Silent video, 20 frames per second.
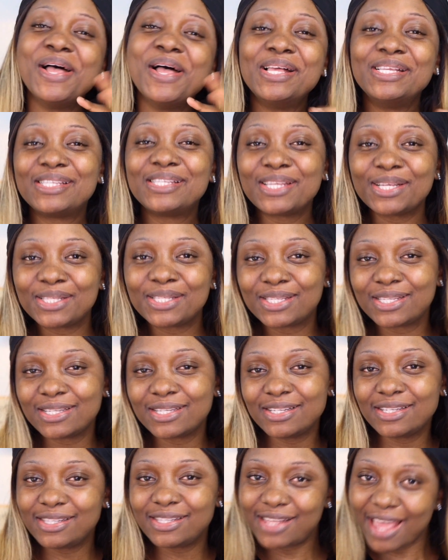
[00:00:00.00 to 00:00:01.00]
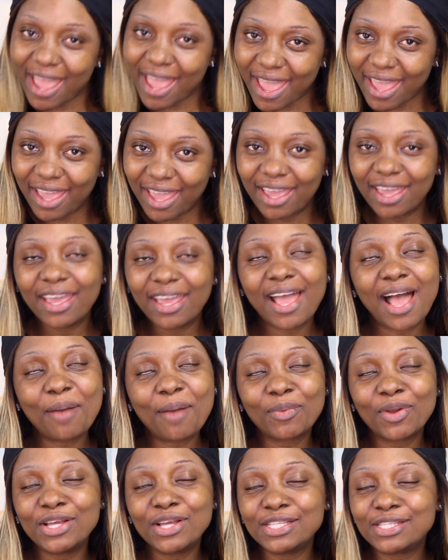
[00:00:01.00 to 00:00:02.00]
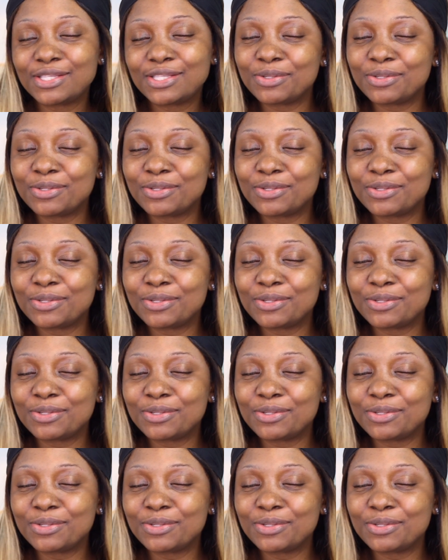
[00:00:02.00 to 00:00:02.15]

So today I'm going